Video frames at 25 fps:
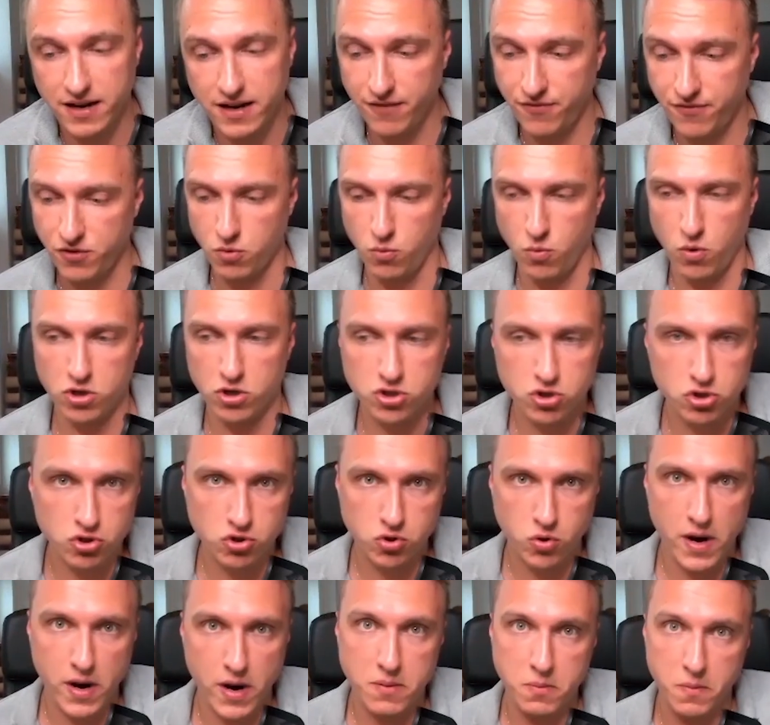If you want to
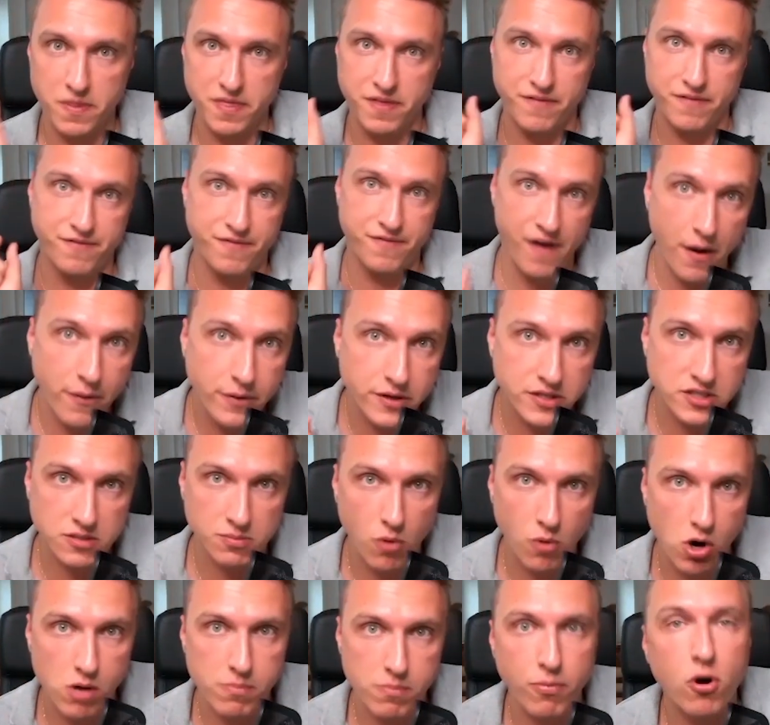trade with a very
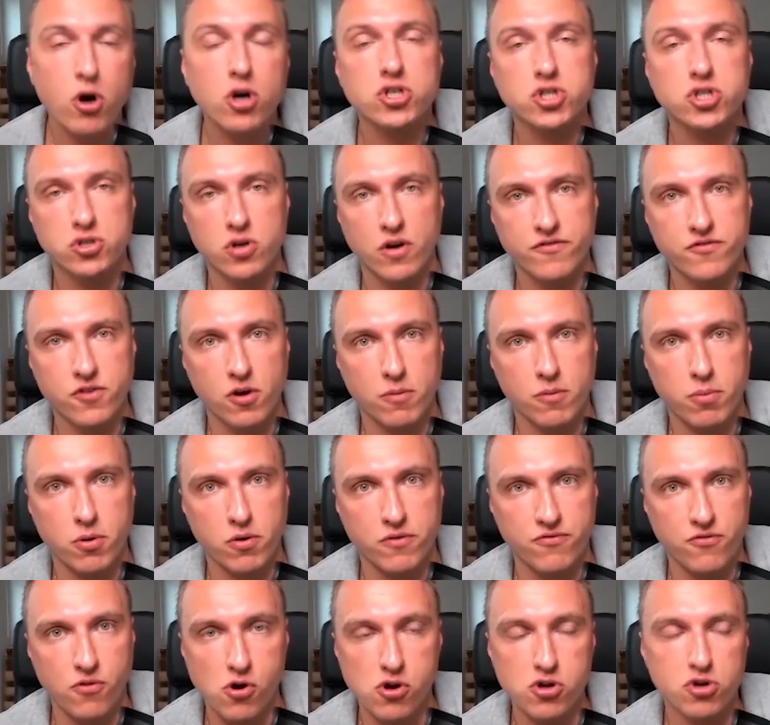small portion of your
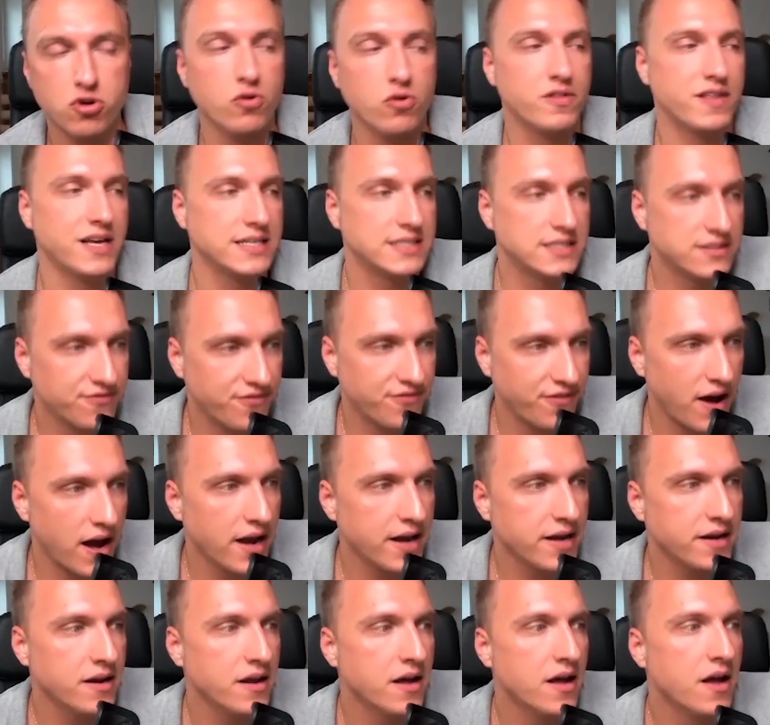portfolio, that's
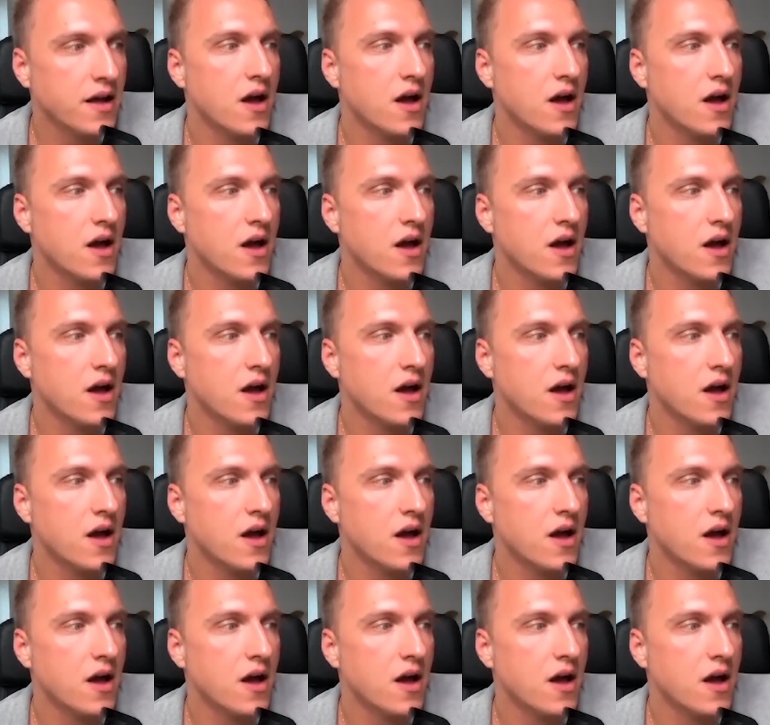fine.